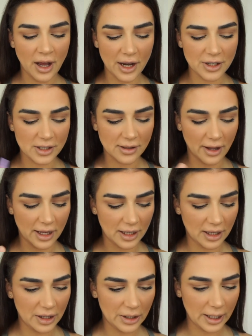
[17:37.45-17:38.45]
I just like
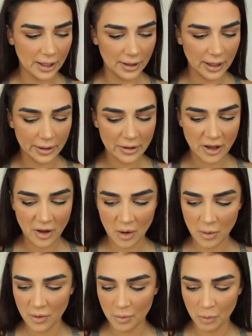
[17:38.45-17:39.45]
it looking like
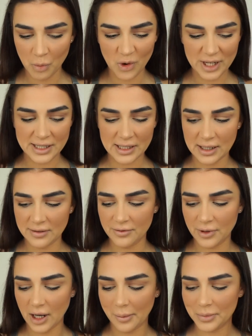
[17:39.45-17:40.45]
moist
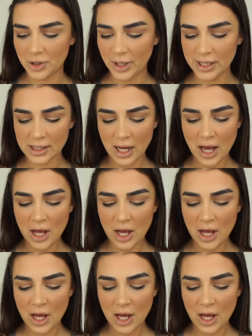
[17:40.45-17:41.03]
and voluptuous.